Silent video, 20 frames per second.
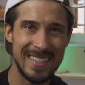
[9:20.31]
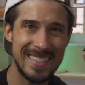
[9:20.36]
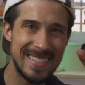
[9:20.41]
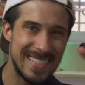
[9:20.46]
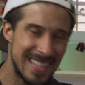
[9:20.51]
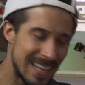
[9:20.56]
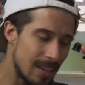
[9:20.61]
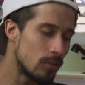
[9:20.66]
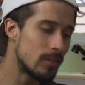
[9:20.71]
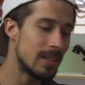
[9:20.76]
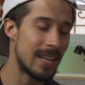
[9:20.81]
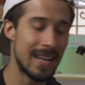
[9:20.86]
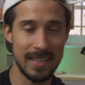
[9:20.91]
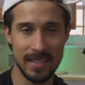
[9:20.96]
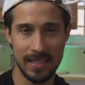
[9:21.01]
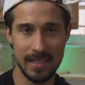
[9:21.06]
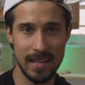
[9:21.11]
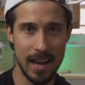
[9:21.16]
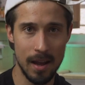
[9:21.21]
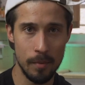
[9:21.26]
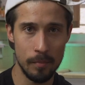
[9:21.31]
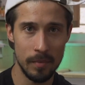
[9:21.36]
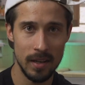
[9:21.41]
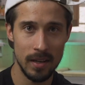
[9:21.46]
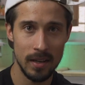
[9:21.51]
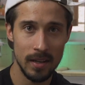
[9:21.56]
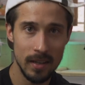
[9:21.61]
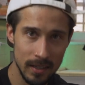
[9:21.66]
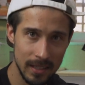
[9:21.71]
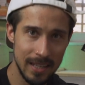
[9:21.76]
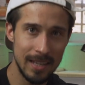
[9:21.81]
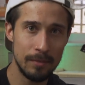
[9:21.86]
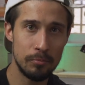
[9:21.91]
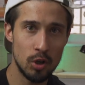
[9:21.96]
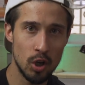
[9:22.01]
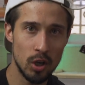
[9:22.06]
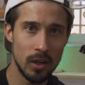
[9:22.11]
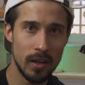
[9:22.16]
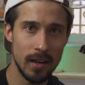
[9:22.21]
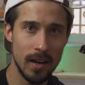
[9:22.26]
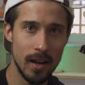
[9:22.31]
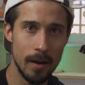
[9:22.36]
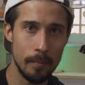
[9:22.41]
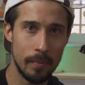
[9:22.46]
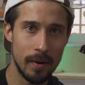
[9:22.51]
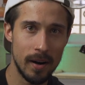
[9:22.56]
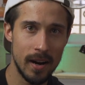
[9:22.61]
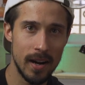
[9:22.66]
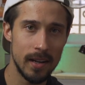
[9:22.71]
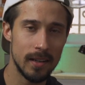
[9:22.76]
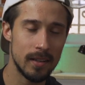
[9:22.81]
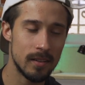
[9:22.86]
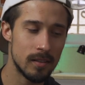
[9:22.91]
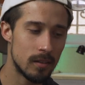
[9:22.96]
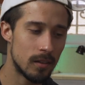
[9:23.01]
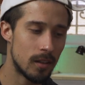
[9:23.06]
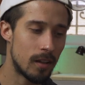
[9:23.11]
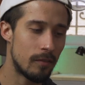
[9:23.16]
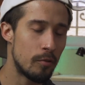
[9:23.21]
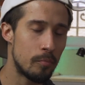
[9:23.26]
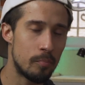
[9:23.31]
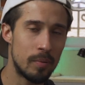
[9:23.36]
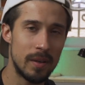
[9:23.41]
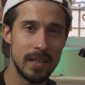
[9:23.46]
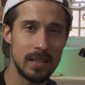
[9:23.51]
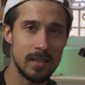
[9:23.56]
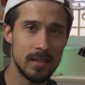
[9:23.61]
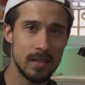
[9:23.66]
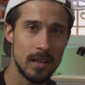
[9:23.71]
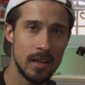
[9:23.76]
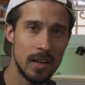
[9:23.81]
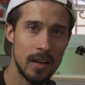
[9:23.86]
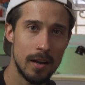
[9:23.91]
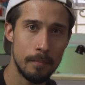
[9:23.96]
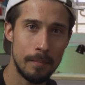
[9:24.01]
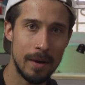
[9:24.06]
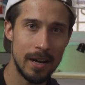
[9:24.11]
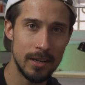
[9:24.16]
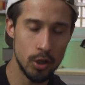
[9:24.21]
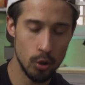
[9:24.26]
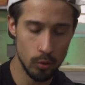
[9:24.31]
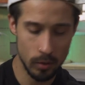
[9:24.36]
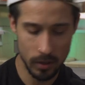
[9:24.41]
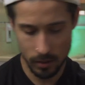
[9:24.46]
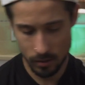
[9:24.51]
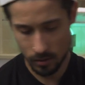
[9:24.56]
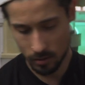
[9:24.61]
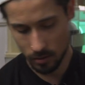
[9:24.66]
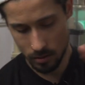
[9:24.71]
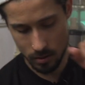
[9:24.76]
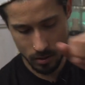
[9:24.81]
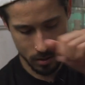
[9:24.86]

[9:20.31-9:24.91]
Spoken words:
Until next time, keep cooking up, all right? Love and peace. Manokis.